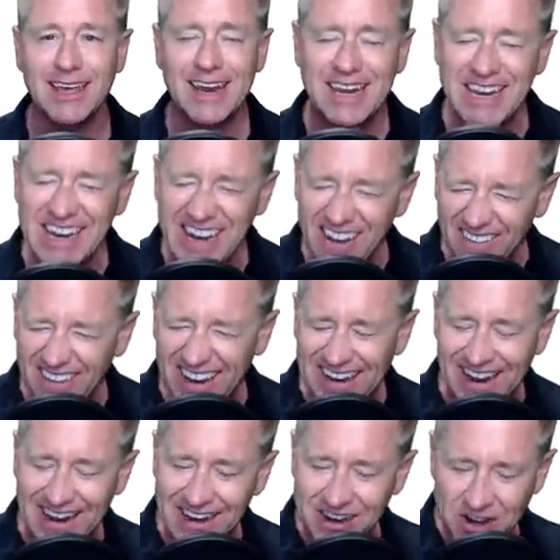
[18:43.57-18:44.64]
And I knew
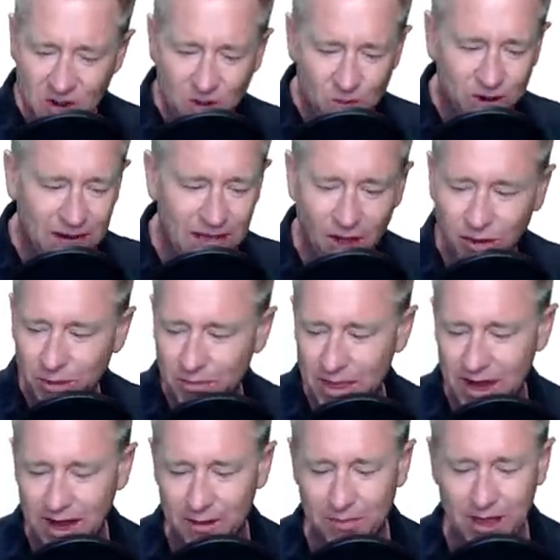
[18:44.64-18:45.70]
it. I knew when he held up
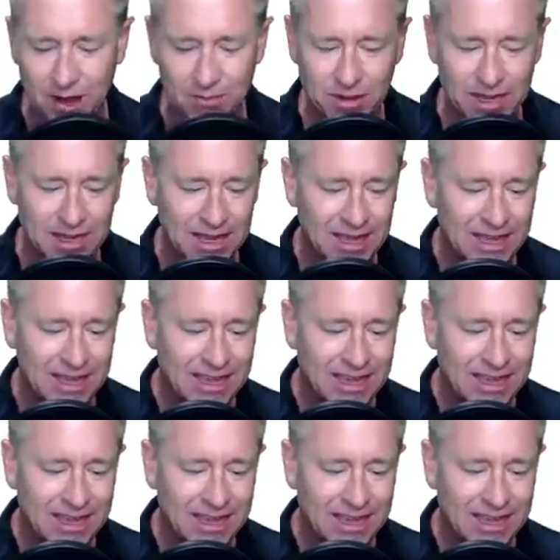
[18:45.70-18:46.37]
that iPad, I'm like,